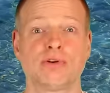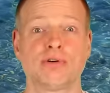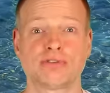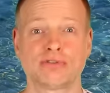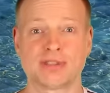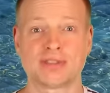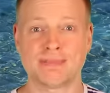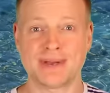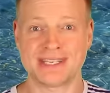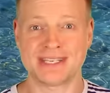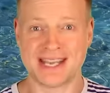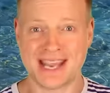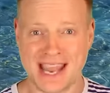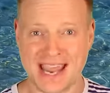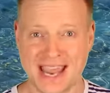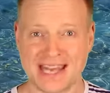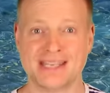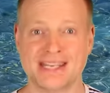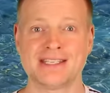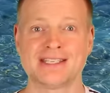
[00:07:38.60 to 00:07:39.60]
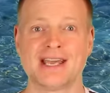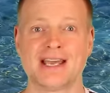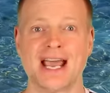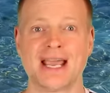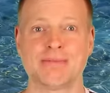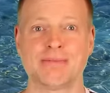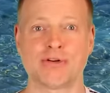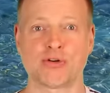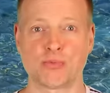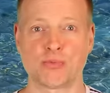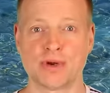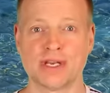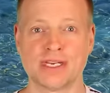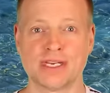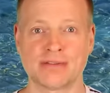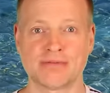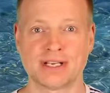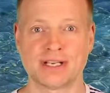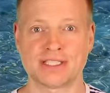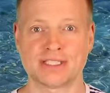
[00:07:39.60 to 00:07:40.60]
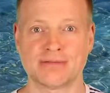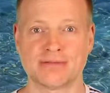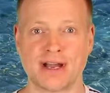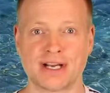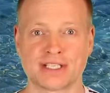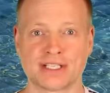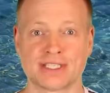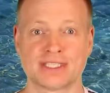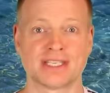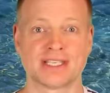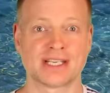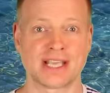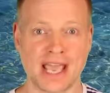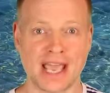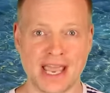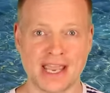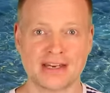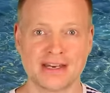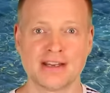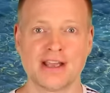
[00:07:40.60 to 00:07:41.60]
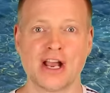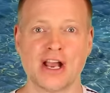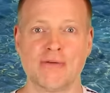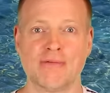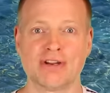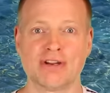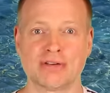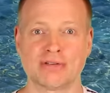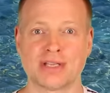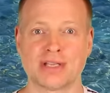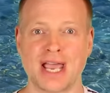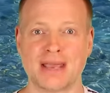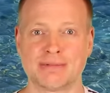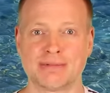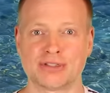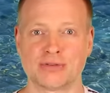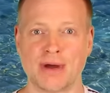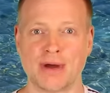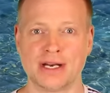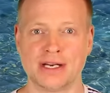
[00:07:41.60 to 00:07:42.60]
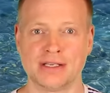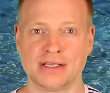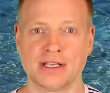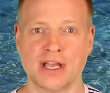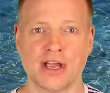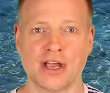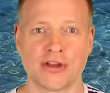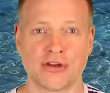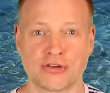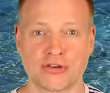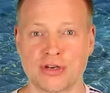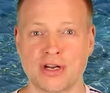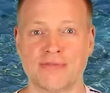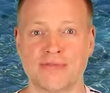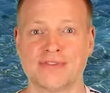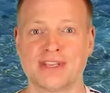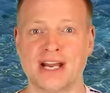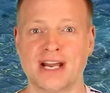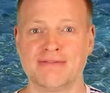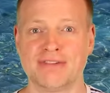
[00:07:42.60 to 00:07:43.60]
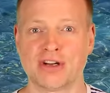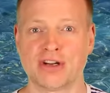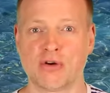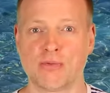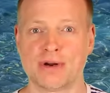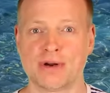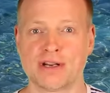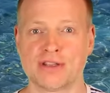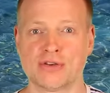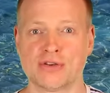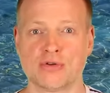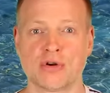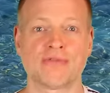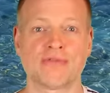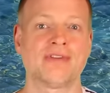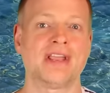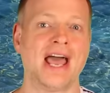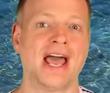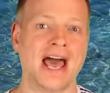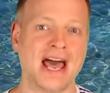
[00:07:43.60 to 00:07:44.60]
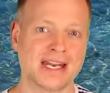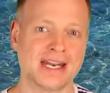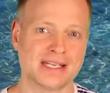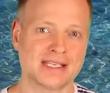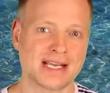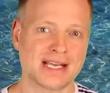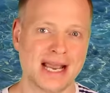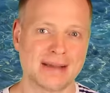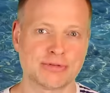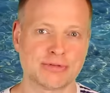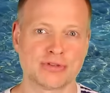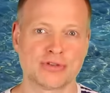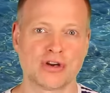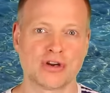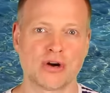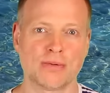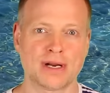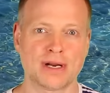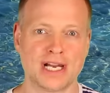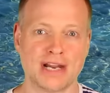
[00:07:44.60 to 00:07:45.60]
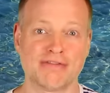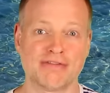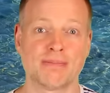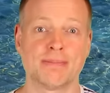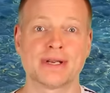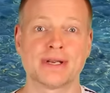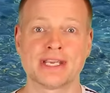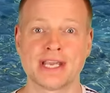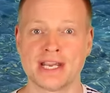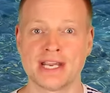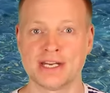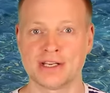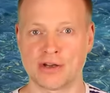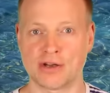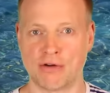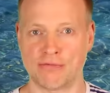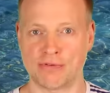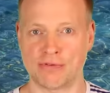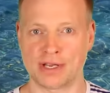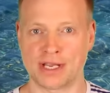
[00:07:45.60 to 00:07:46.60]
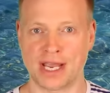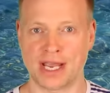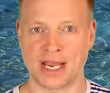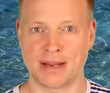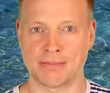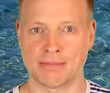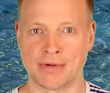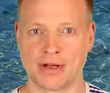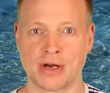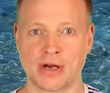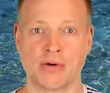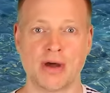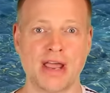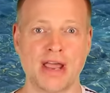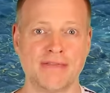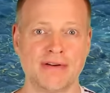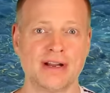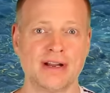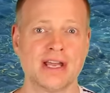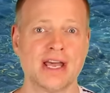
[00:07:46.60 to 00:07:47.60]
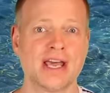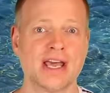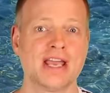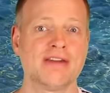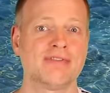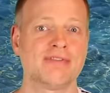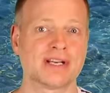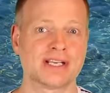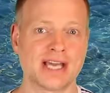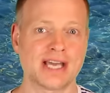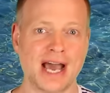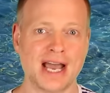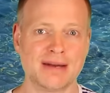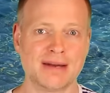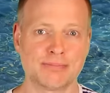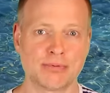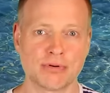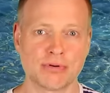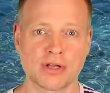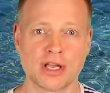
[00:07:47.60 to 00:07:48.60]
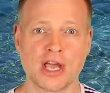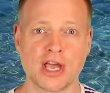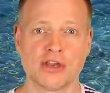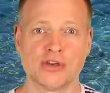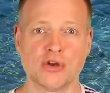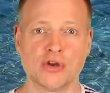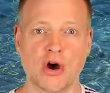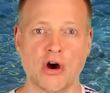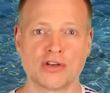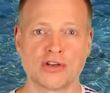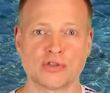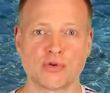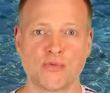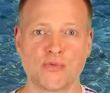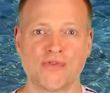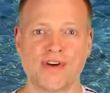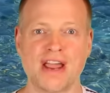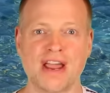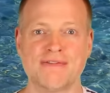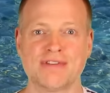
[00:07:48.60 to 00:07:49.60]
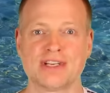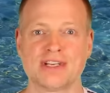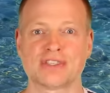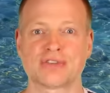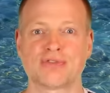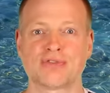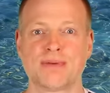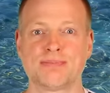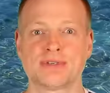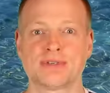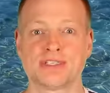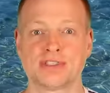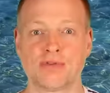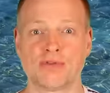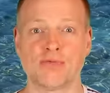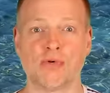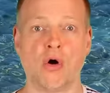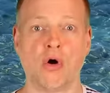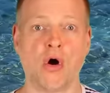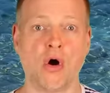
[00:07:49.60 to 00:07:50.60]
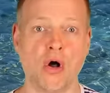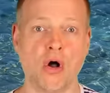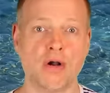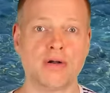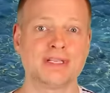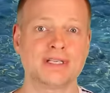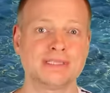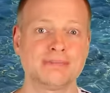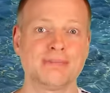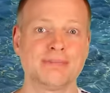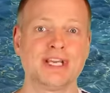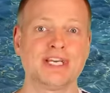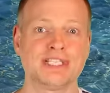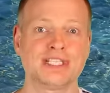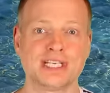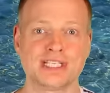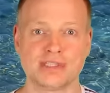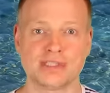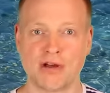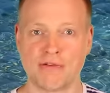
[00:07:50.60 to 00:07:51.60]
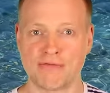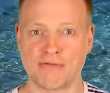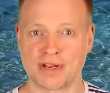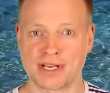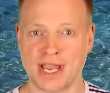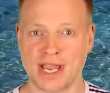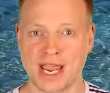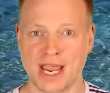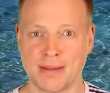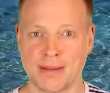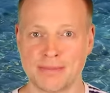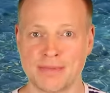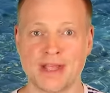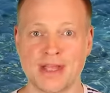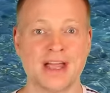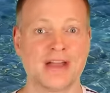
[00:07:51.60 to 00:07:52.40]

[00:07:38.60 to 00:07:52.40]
want to spend any time on reading the instructions again when your time is running. You should have done that already during the untimed tutorial at the beginning of the game. However, in the guidebook, you also find the descriptions of all species of the game,